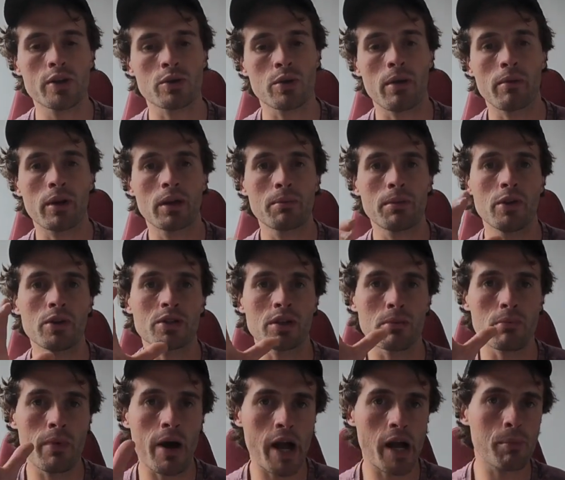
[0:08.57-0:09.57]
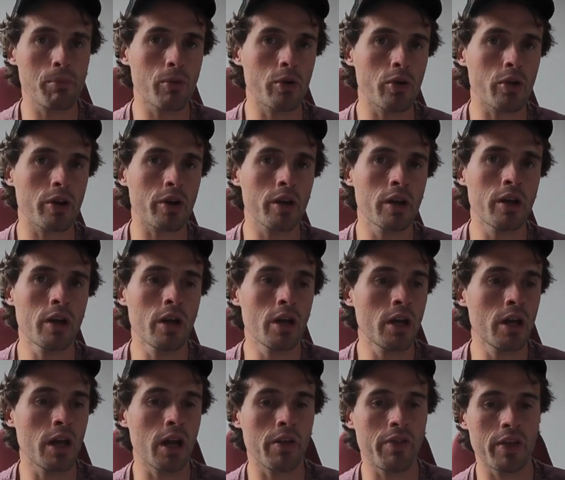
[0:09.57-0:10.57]
So I'm going to be using a MacBook
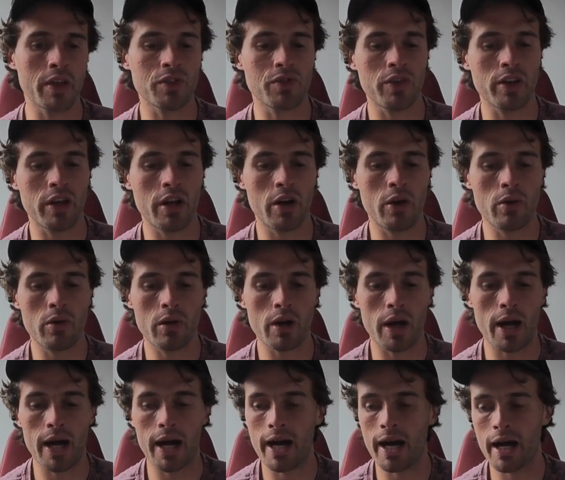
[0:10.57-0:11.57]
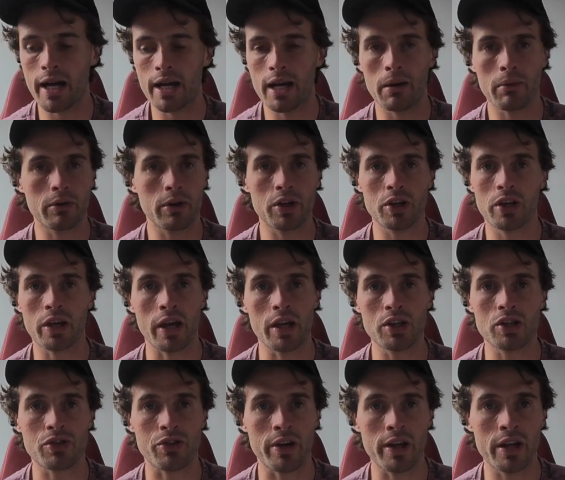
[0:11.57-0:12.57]
in this video and I'm going to
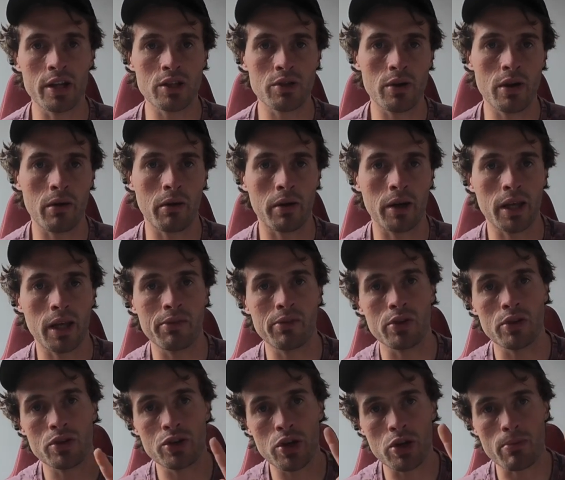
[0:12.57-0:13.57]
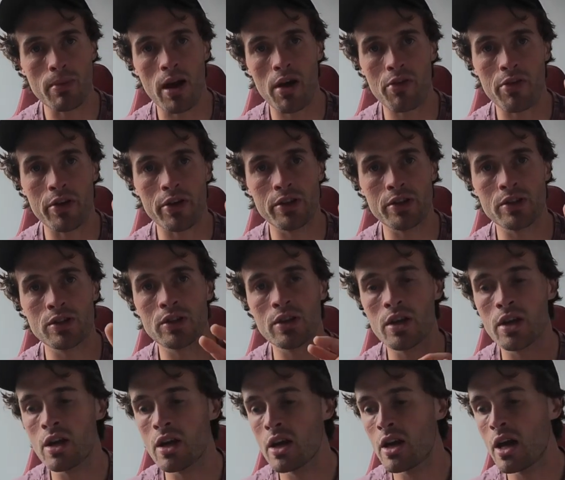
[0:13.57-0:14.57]
get straight into it. I'm going to give you two methods
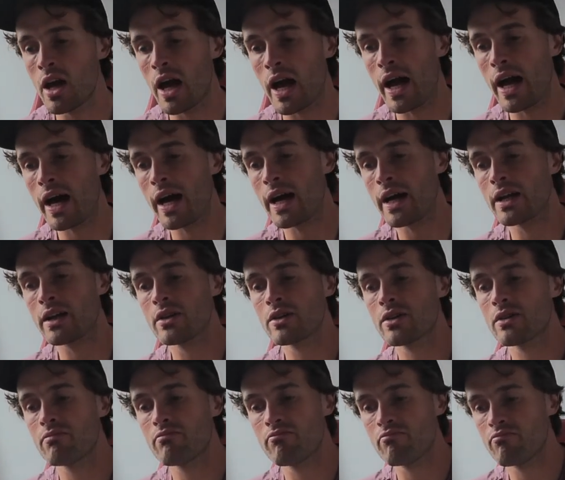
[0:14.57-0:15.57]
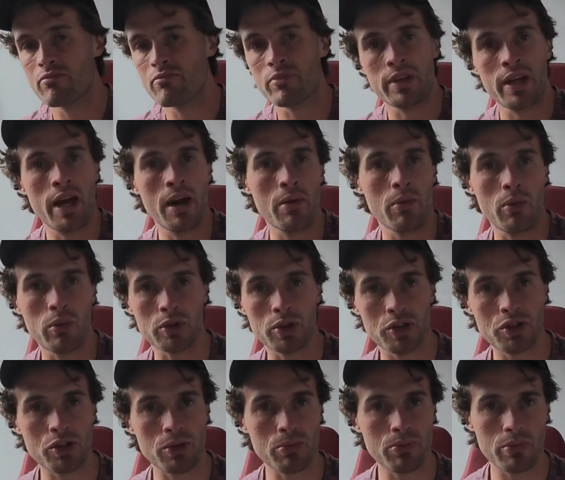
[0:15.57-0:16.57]
and yeah, we'll
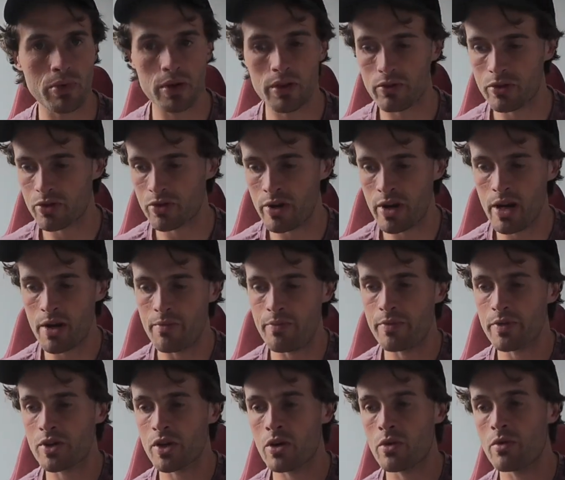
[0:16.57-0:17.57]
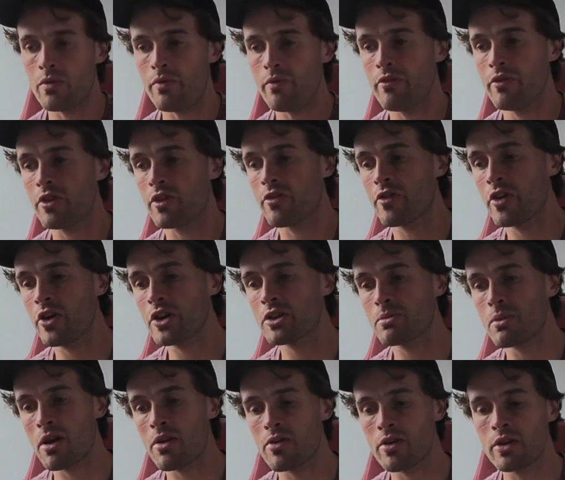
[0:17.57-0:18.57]
just jump straight in. So for the first
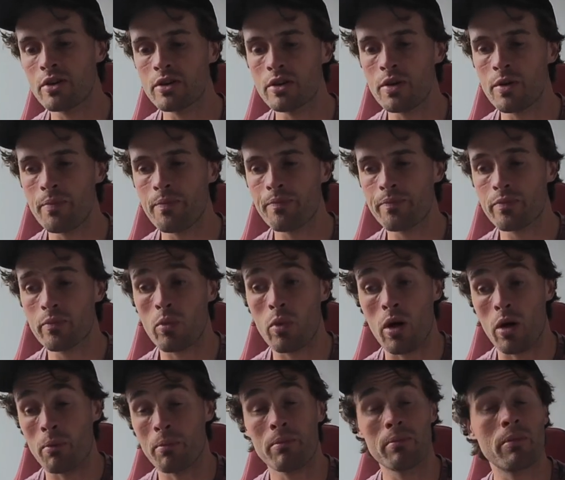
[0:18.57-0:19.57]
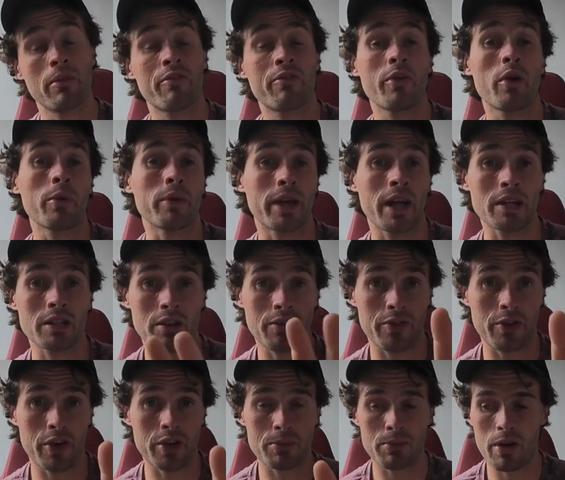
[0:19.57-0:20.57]
method, well, before we get to the
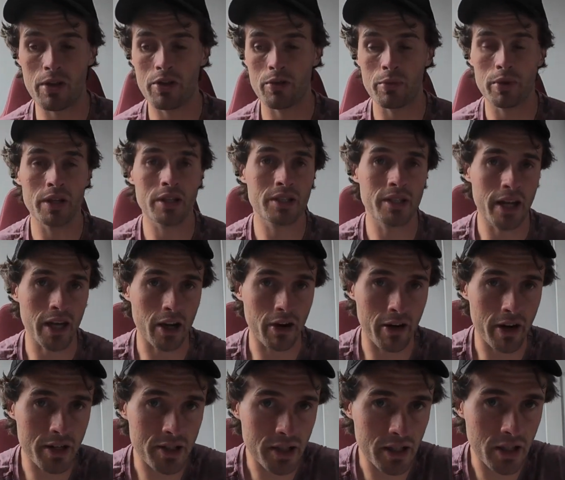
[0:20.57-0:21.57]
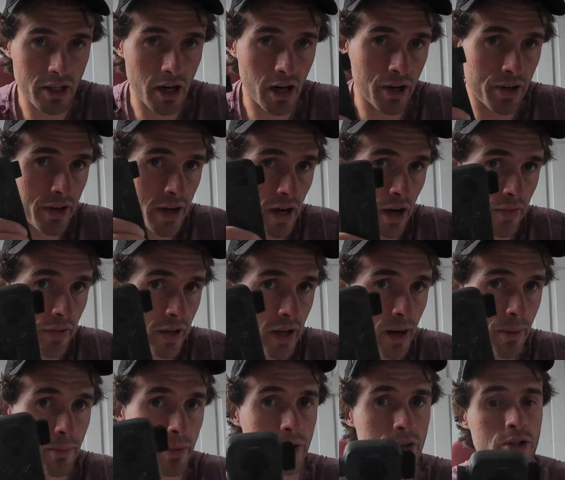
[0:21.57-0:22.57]
first method, we need to take our SD card out of the
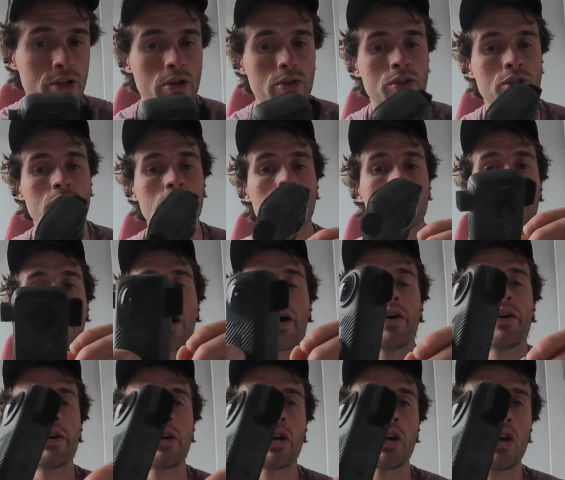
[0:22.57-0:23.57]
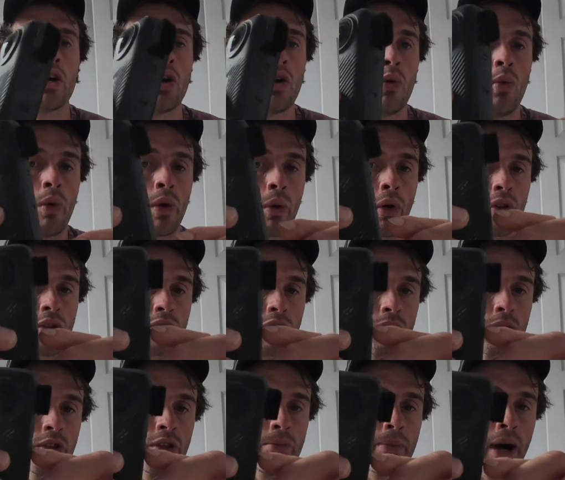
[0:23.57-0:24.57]
camera. So to do that, we want to
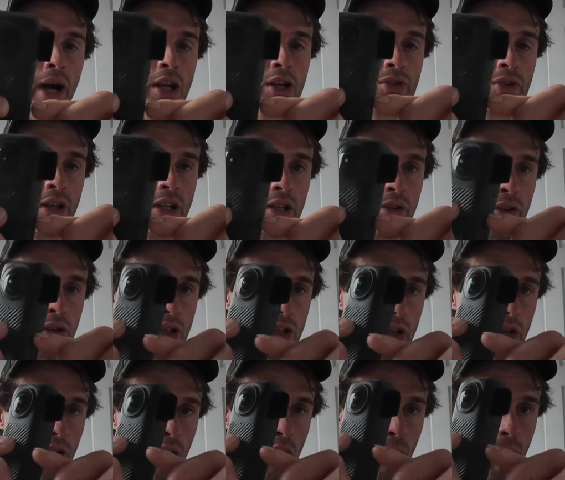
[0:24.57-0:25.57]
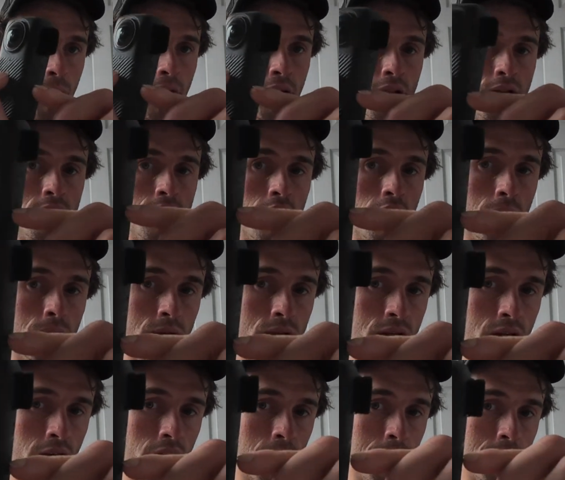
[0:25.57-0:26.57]
remove the battery. So there's two little pins here on the
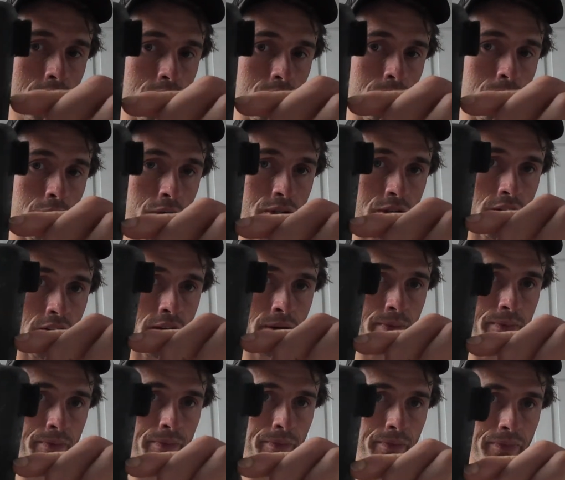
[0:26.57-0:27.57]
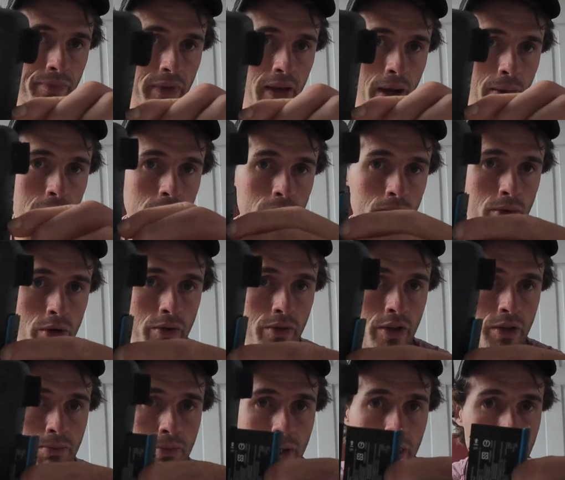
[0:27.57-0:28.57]
side, which we push in and we remove
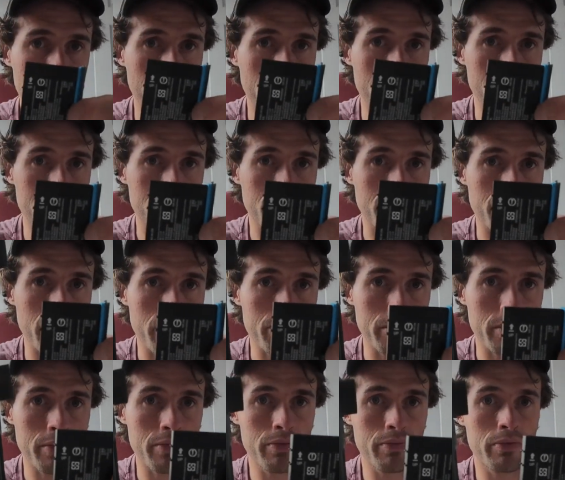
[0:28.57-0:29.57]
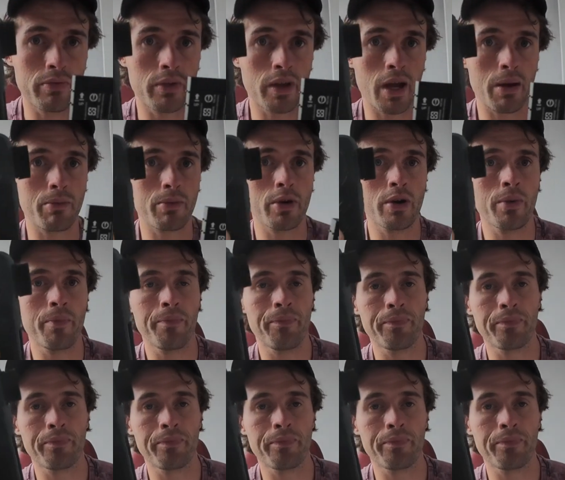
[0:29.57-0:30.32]
this big battery from the camera.